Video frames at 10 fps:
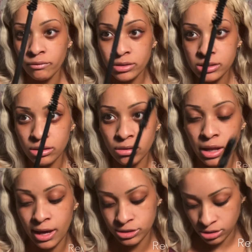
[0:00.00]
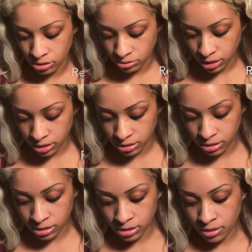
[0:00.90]
single lash coated.
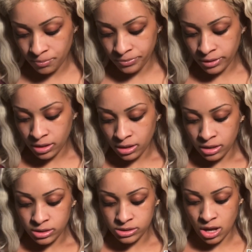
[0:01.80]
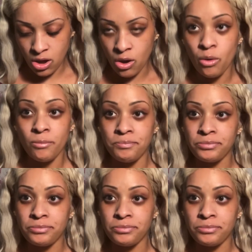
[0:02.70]
So,